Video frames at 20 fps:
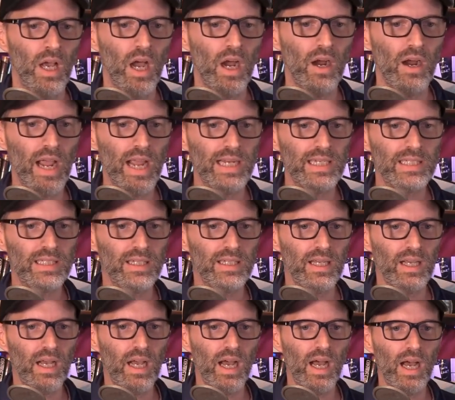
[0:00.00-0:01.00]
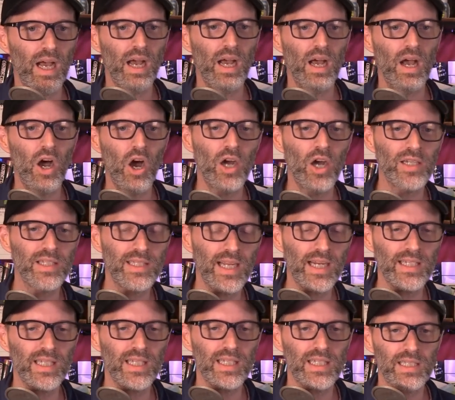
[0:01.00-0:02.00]
All right. Uh, Ars
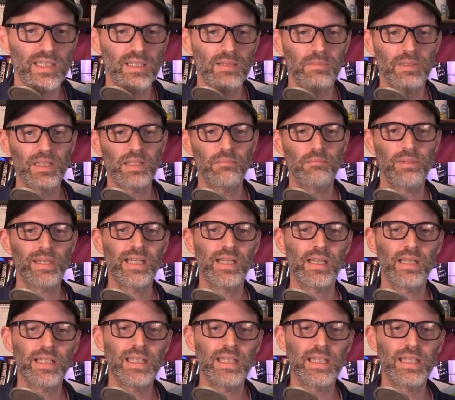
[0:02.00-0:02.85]
Technica's Timothy B.